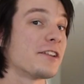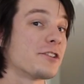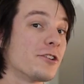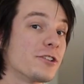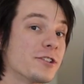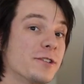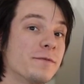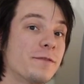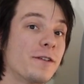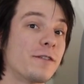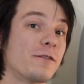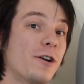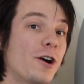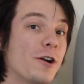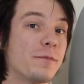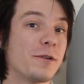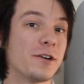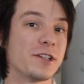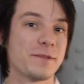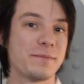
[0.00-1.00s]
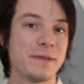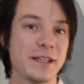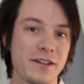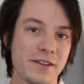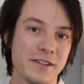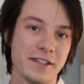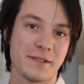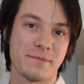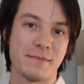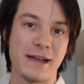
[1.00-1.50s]
it's awesome for robots
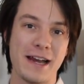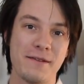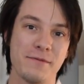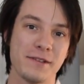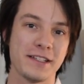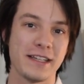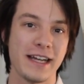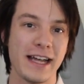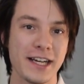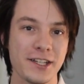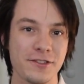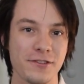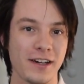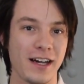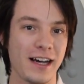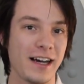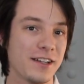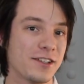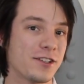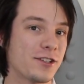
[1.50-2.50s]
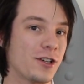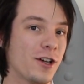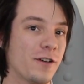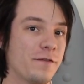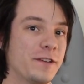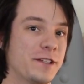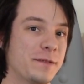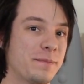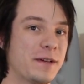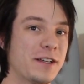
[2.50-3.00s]
because it's made with an extra hard
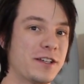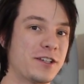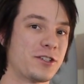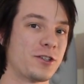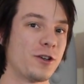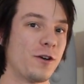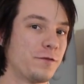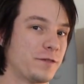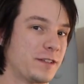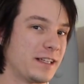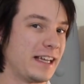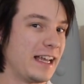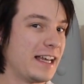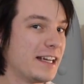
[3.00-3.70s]
surface but a softer